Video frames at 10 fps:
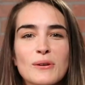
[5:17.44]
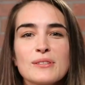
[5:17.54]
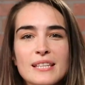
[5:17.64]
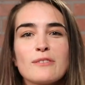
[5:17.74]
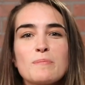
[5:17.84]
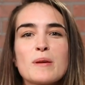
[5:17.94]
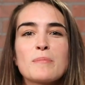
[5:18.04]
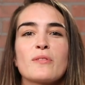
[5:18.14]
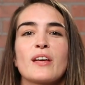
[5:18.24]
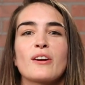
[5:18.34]
don't stay with
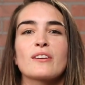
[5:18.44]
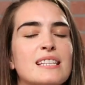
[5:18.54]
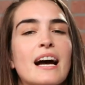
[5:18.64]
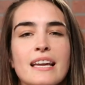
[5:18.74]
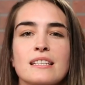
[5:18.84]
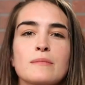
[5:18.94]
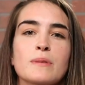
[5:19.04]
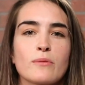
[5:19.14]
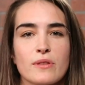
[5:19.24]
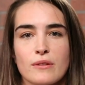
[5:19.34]
people that aren't dying to
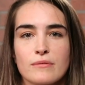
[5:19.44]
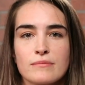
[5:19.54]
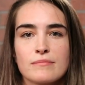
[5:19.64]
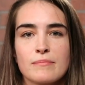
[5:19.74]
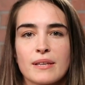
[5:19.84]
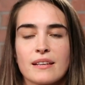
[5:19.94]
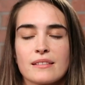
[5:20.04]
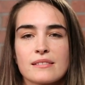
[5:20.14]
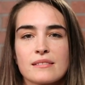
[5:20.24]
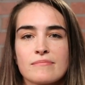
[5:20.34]
be with you
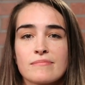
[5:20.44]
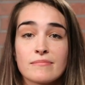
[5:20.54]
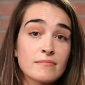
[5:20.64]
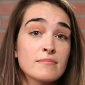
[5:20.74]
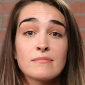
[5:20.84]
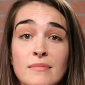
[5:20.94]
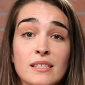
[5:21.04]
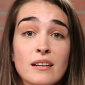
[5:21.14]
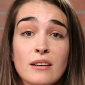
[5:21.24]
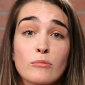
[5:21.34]
because
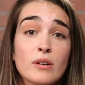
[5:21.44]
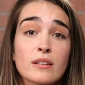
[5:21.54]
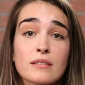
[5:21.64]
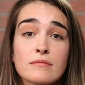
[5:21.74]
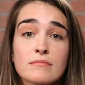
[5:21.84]
it's not gonna work.